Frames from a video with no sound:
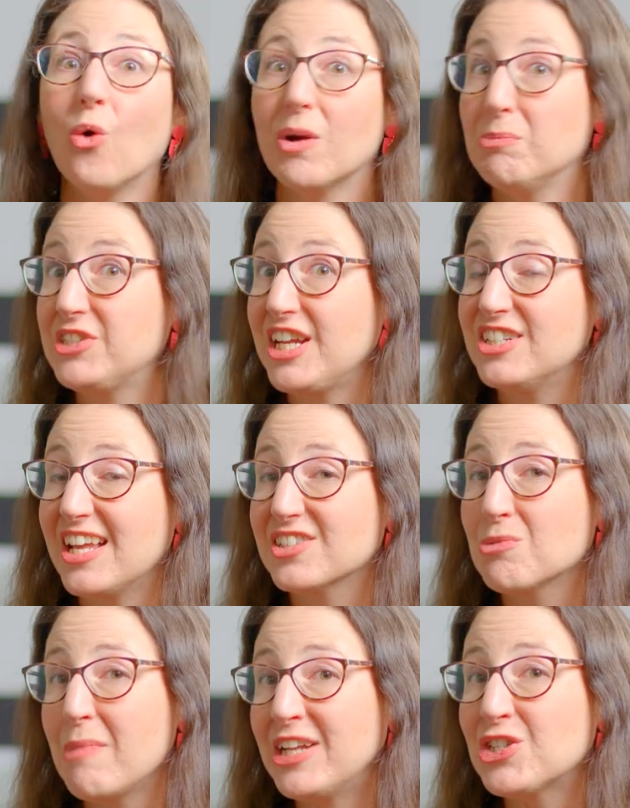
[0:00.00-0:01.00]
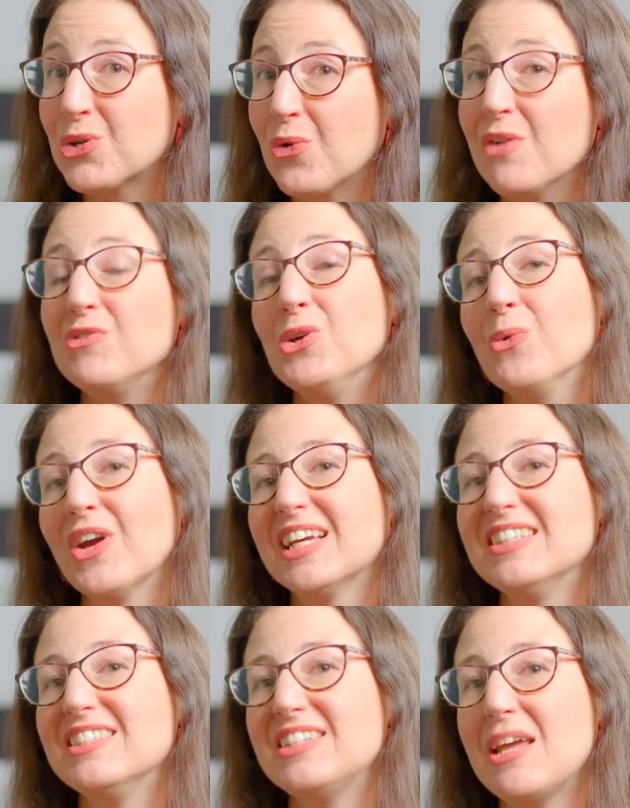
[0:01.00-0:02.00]
or potentially as a mentor if you
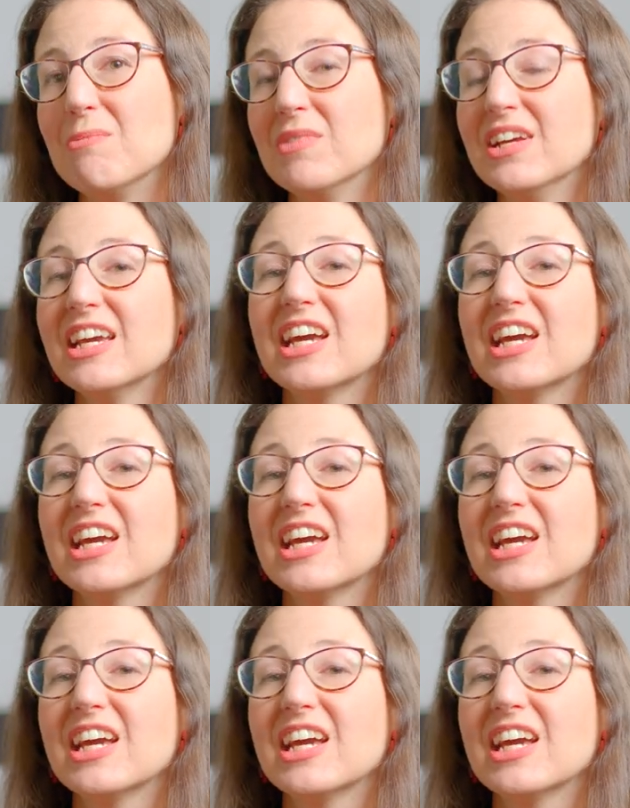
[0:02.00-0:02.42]
work in STEM.